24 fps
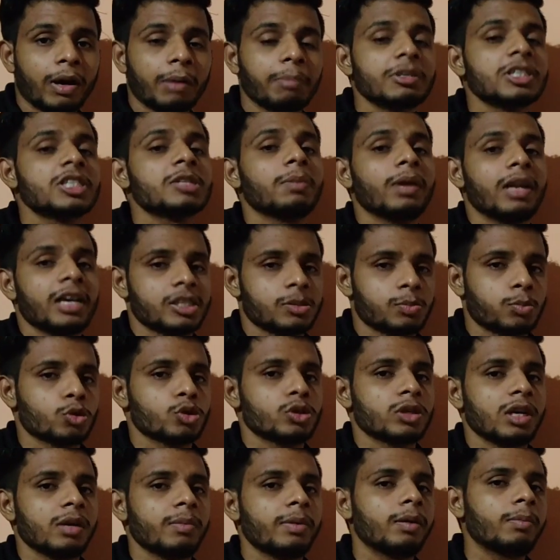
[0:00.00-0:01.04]
permissible
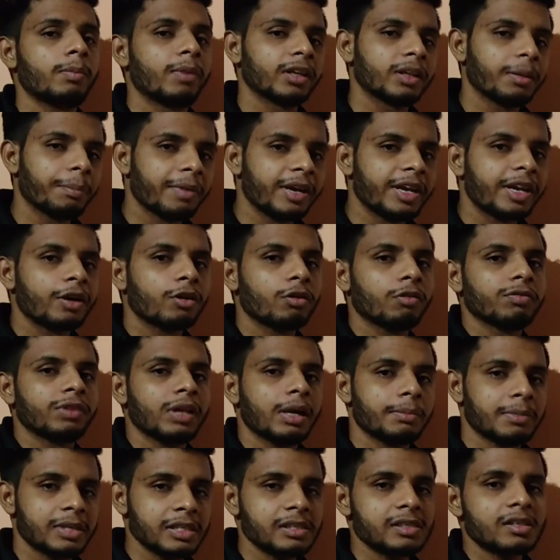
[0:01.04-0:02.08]
exposure limit, but the meaning
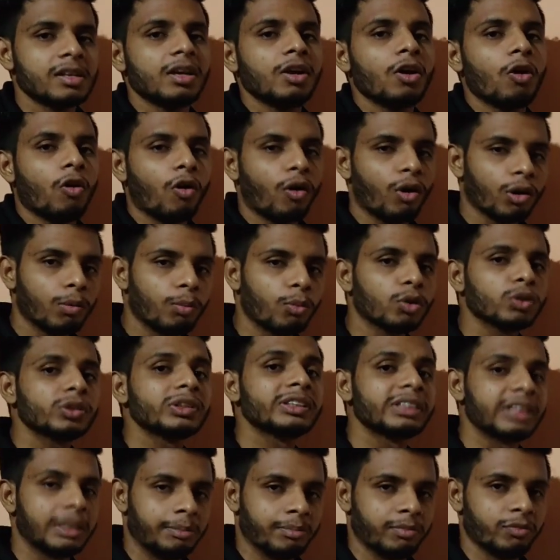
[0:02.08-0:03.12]
of them is
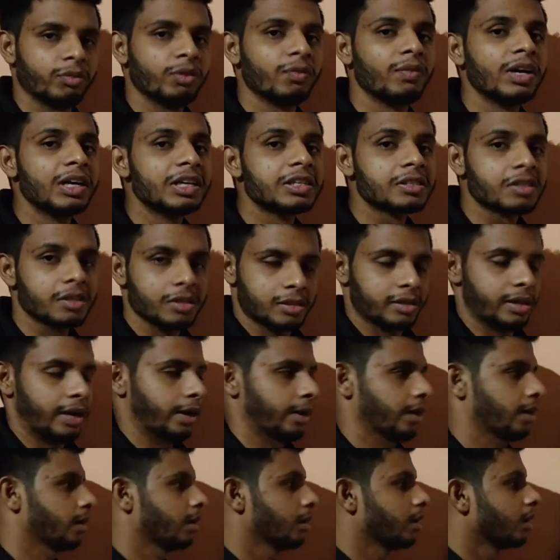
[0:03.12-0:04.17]
almost same. We will discuss
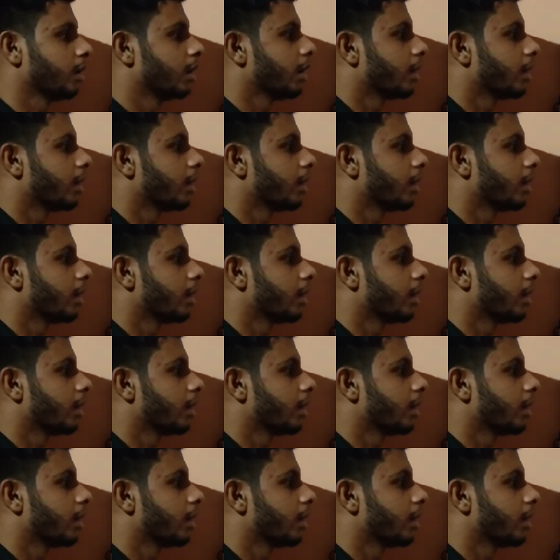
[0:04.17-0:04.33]
that.